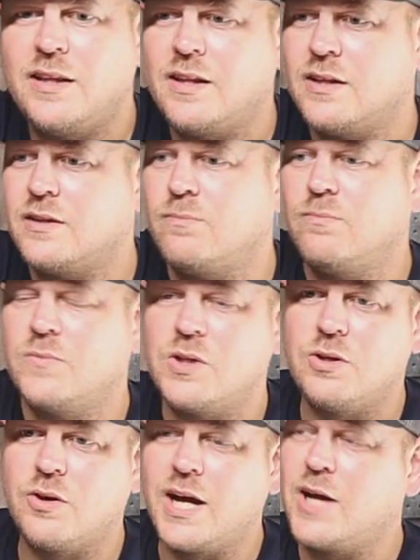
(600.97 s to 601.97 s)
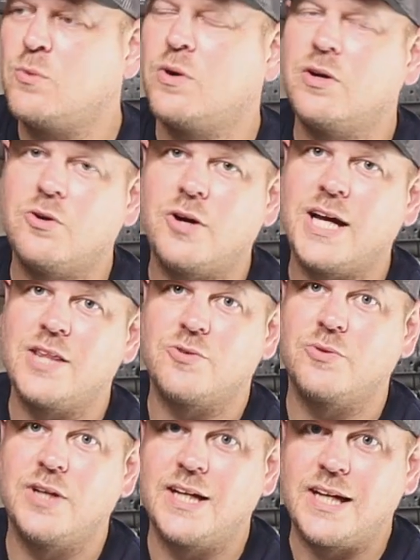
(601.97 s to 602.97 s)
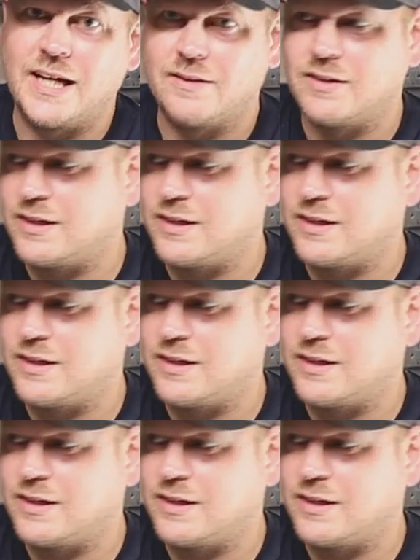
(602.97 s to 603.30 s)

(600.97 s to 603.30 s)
than your A1 or A3,